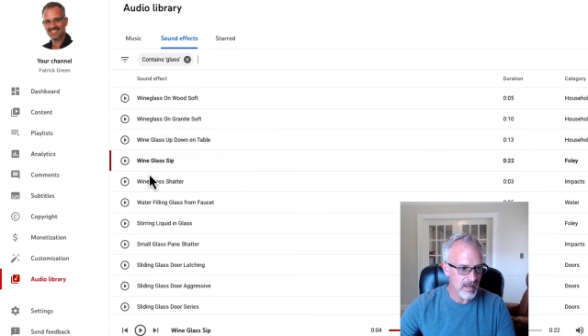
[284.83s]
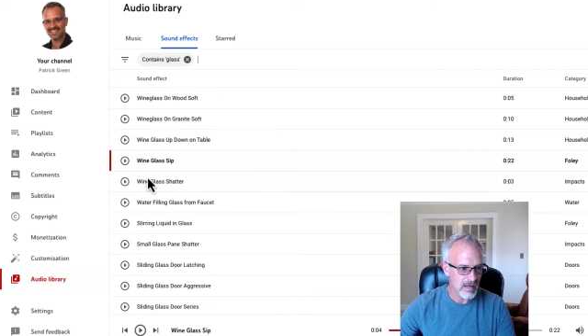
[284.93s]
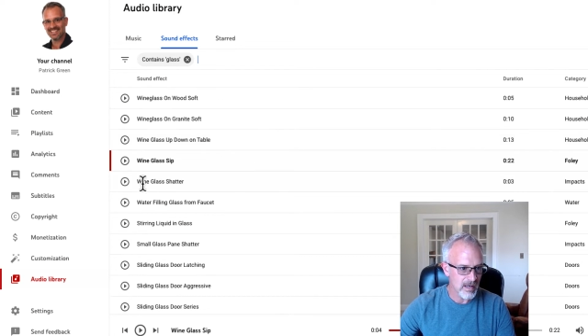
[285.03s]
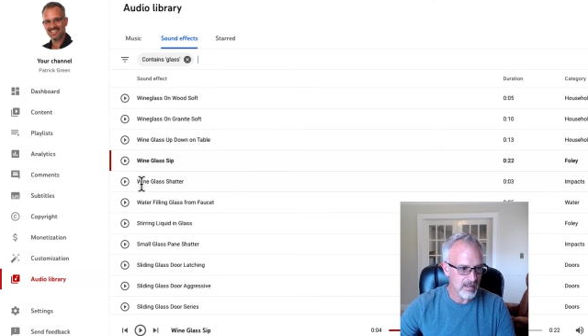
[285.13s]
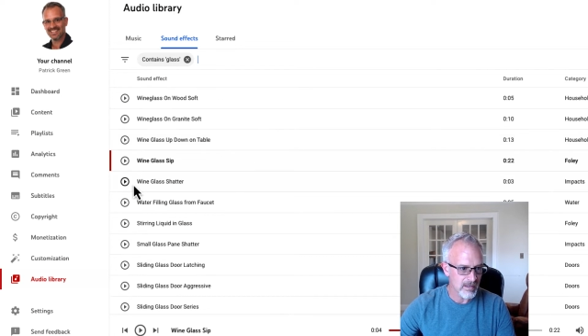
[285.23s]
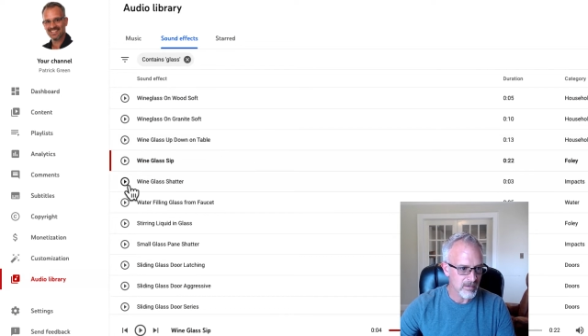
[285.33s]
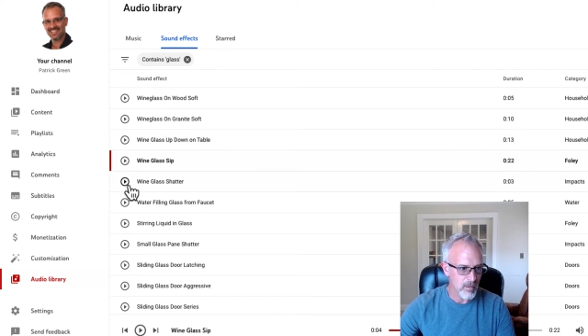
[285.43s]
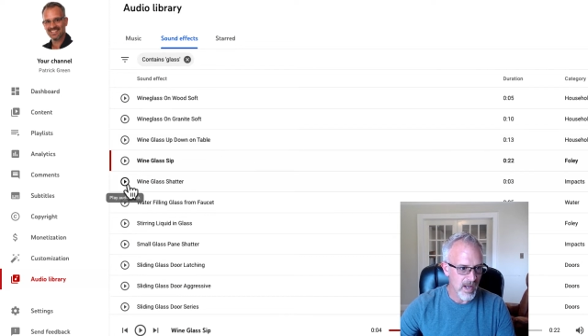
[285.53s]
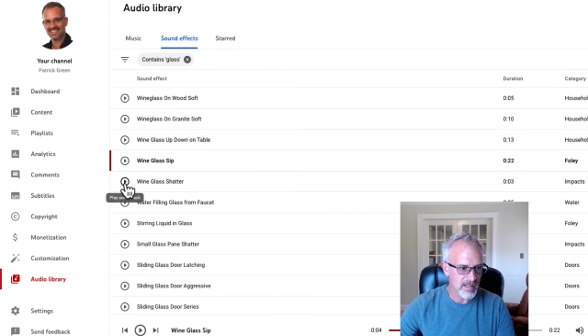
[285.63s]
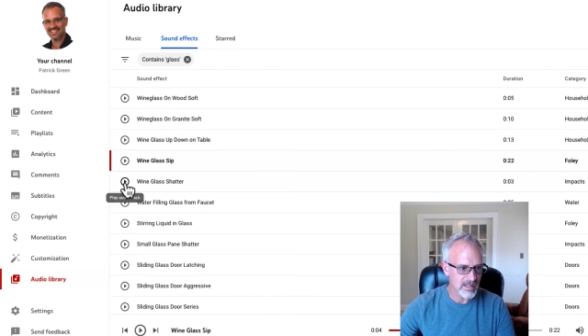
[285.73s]
Here,
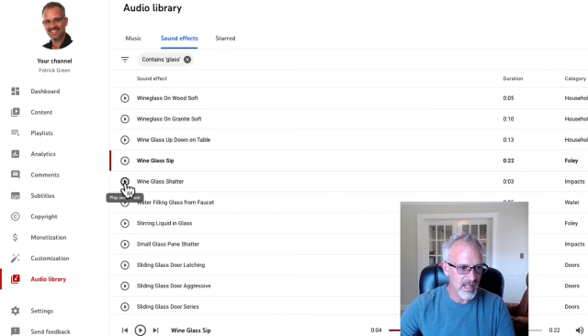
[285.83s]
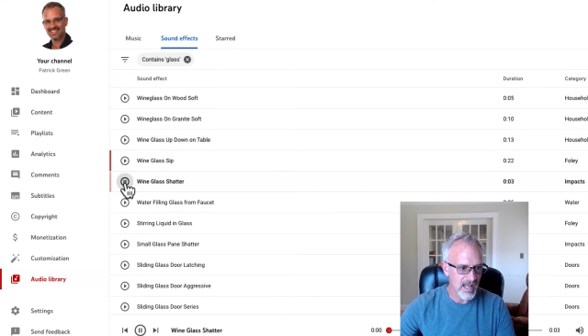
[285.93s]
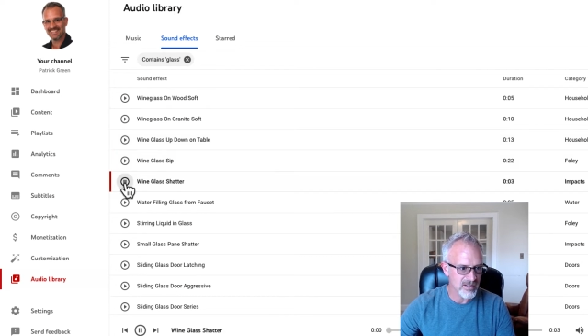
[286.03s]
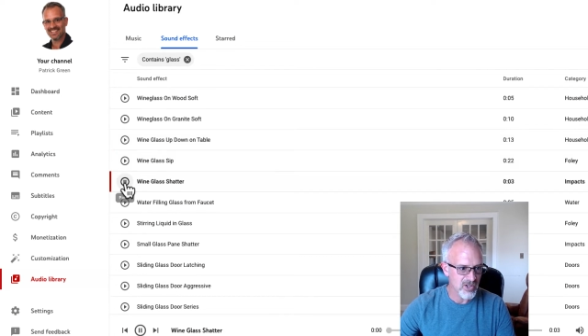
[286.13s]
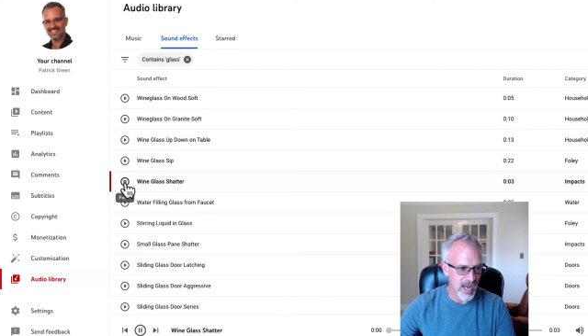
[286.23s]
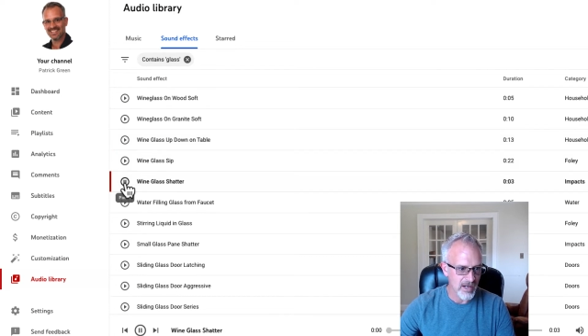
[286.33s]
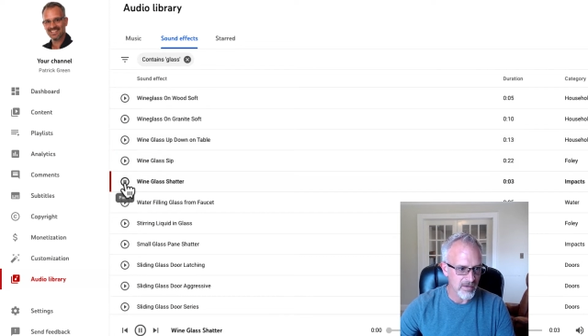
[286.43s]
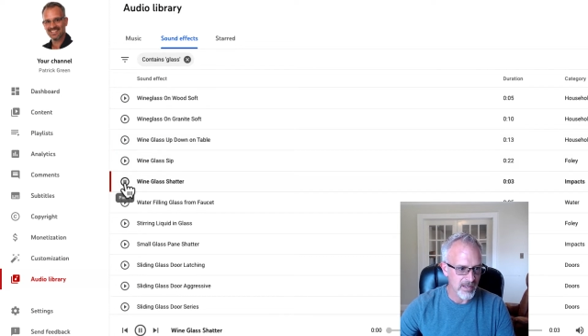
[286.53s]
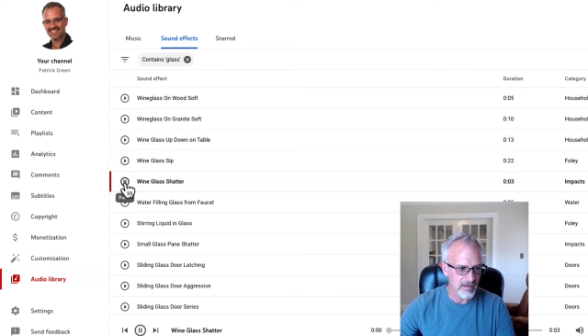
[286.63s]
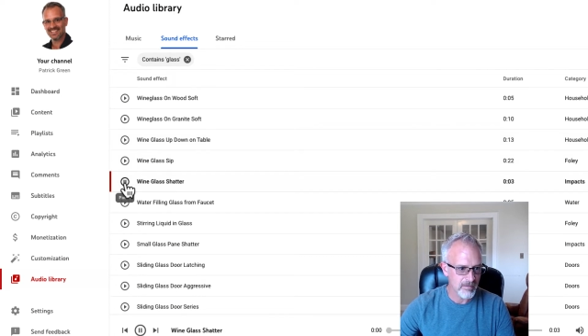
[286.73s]
wine glass shatter.
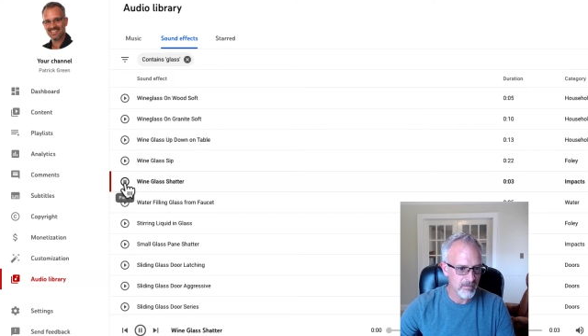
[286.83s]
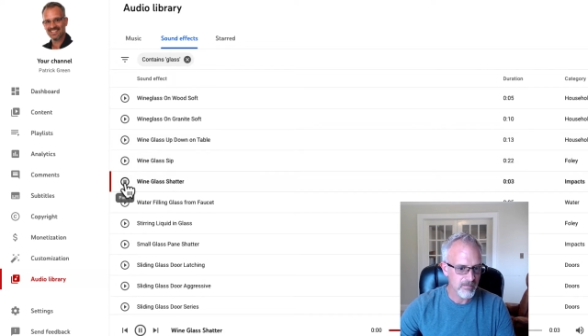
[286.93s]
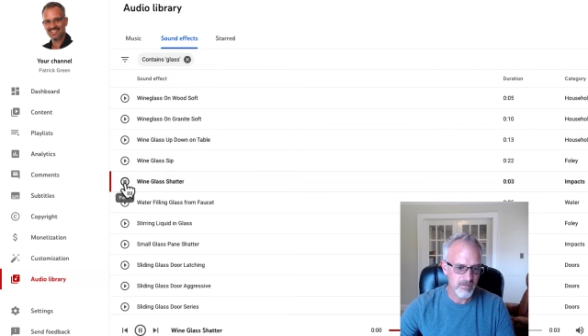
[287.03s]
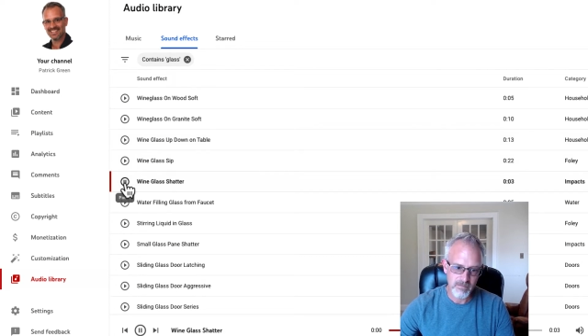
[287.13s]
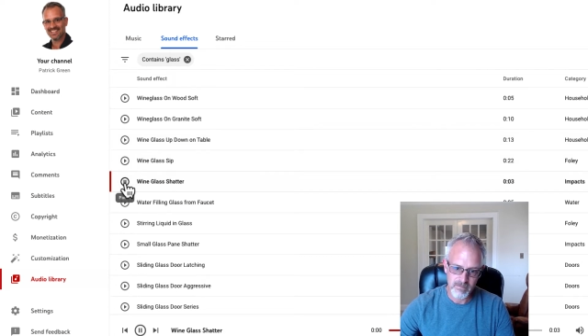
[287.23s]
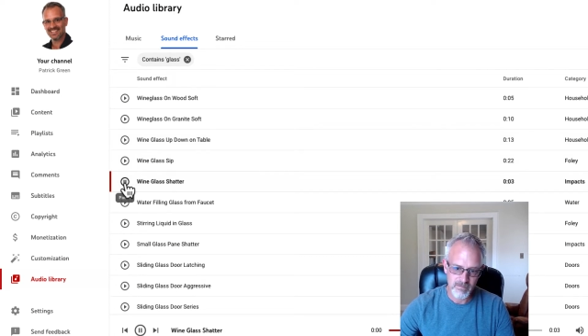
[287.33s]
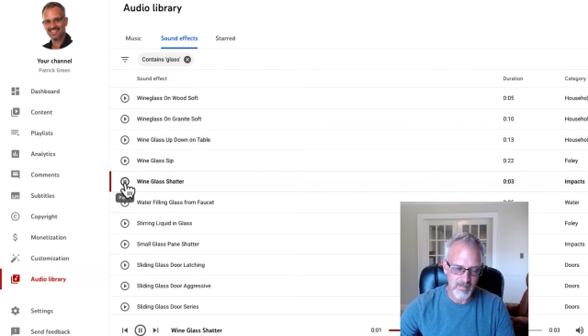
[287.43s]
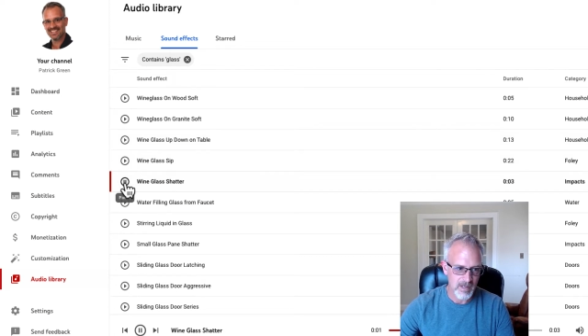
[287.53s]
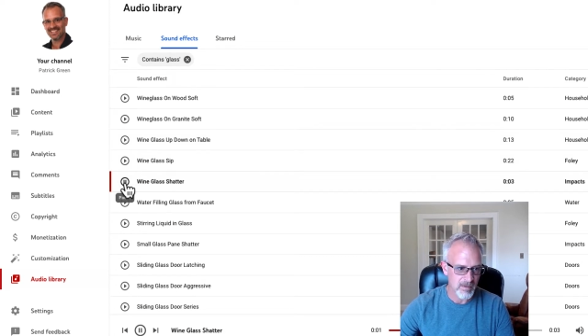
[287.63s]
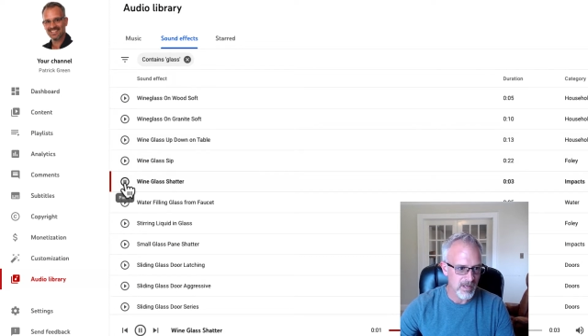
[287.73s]

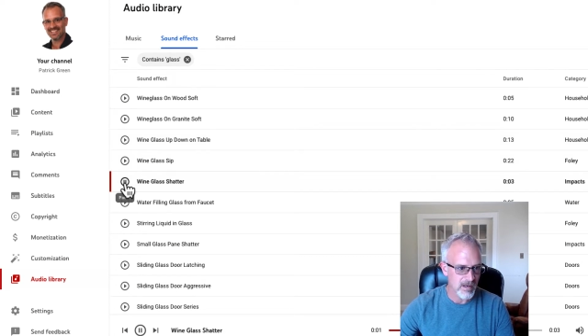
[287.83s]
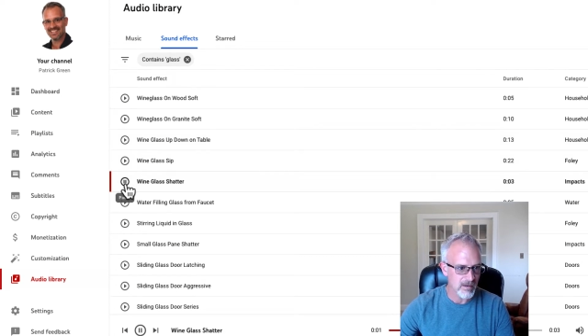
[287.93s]
There we go.